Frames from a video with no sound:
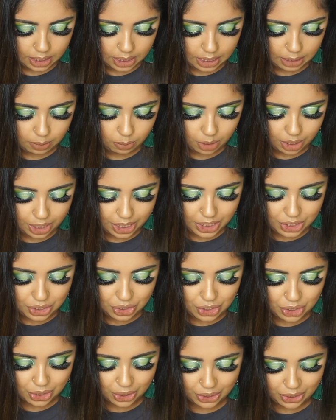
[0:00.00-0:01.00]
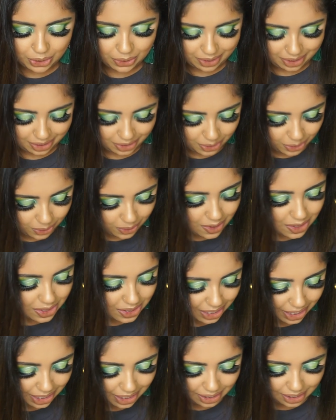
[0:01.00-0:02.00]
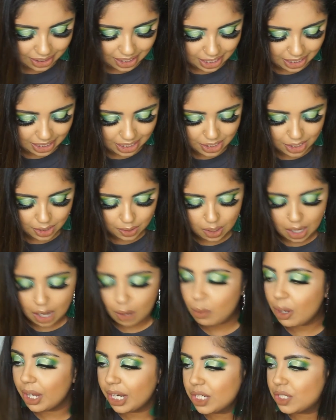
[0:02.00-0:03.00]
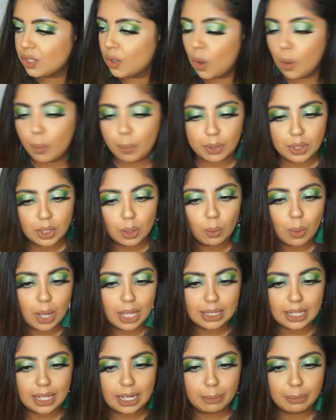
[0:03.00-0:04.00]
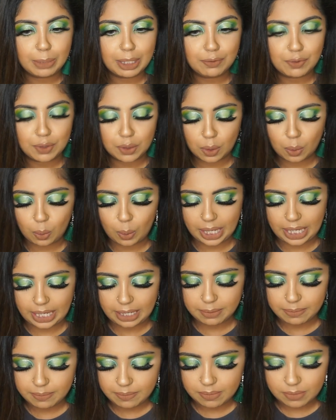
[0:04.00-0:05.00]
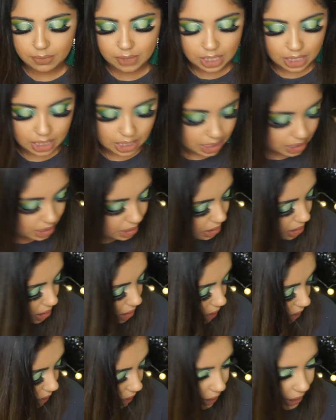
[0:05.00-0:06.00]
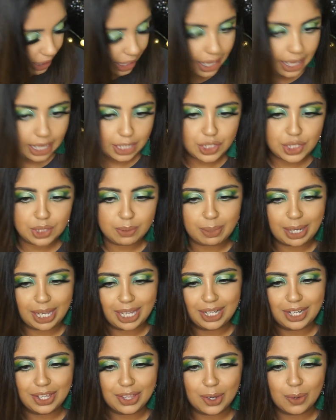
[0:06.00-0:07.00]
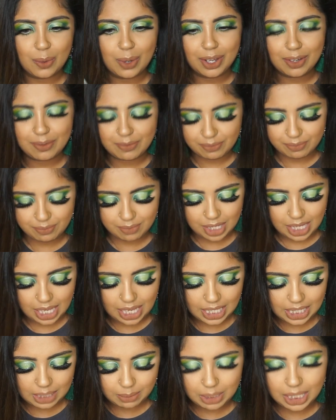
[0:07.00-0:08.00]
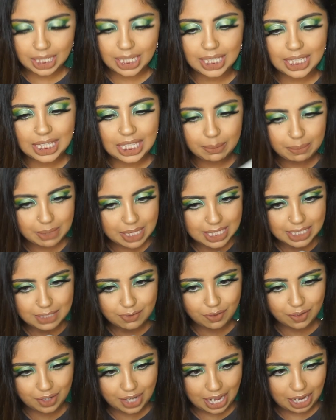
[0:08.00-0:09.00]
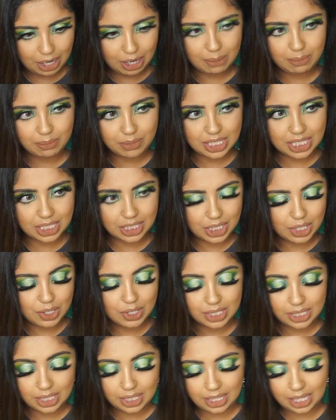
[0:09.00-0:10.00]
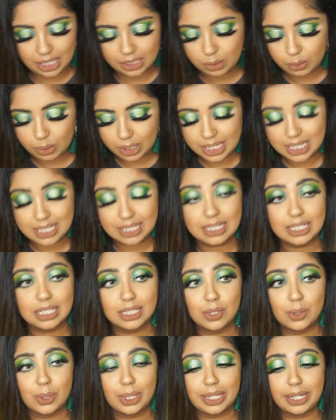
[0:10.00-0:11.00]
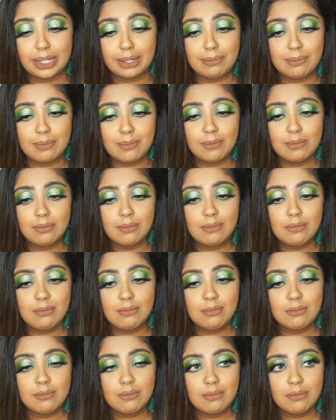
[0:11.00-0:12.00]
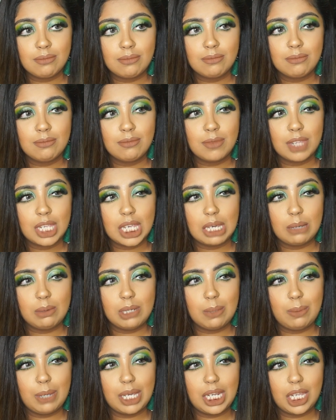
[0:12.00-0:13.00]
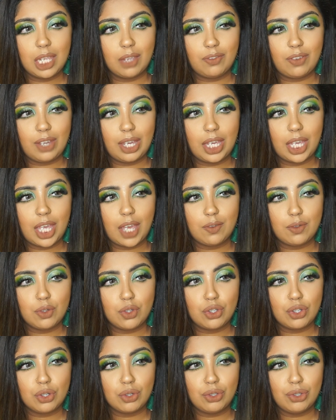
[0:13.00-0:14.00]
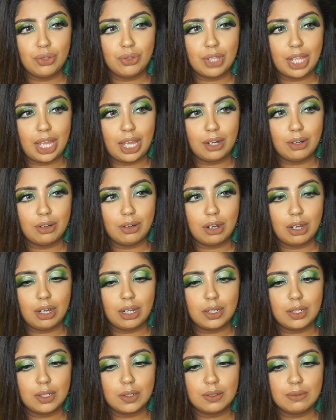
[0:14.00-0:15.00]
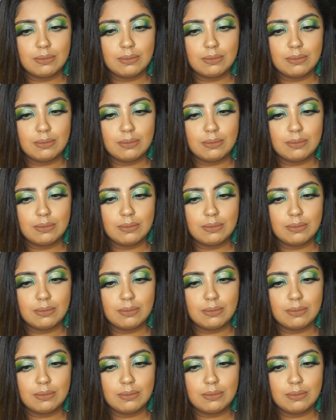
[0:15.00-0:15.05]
I wanted to show you the whole thing and I did not want to open the one that I'm giving away, I had to buy another one. And I'm gonna keep this for now. I'm still using the other one. It's in the toilet. I'm debating if I have to show you that or not.